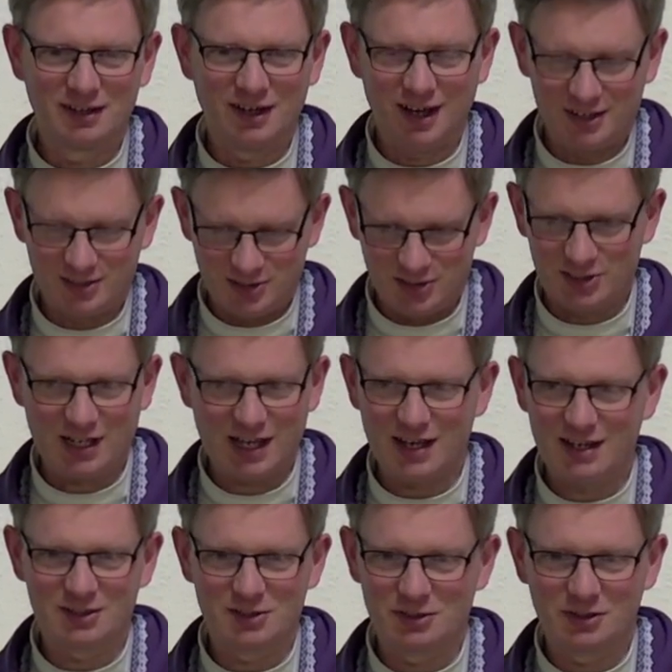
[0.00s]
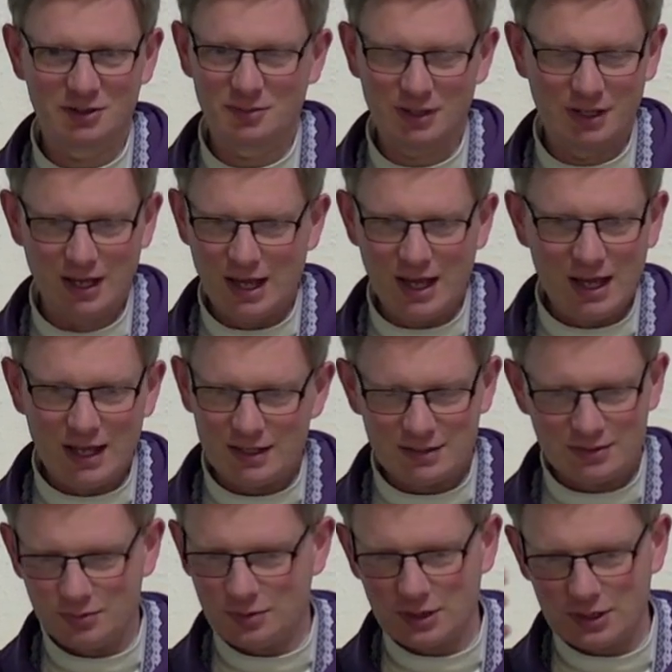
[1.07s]
I just can't. I mean, it's,
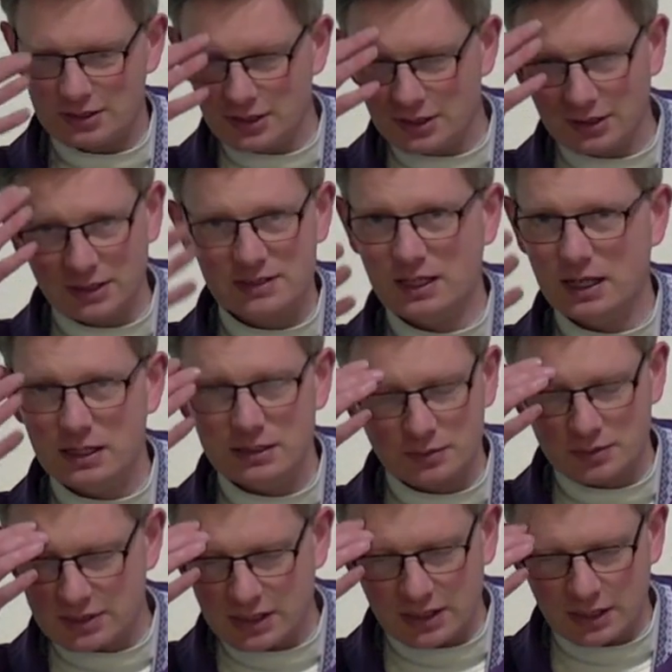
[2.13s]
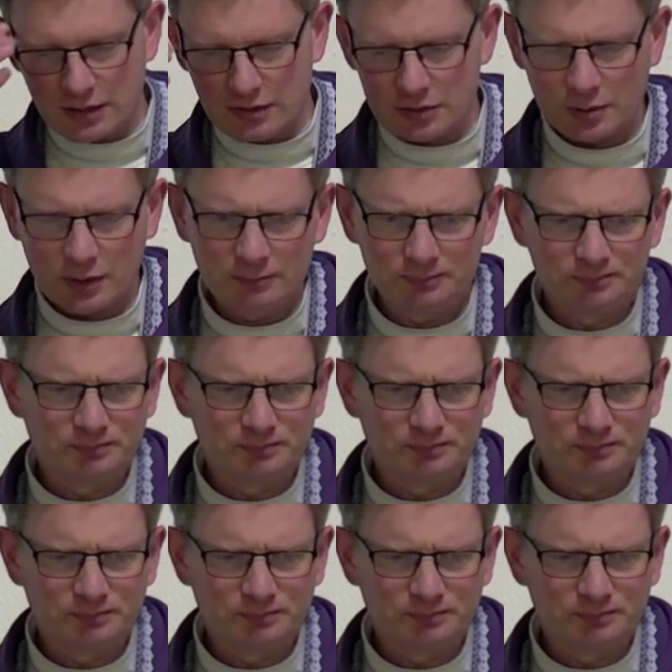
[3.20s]
you see it in the States, we see it here as well.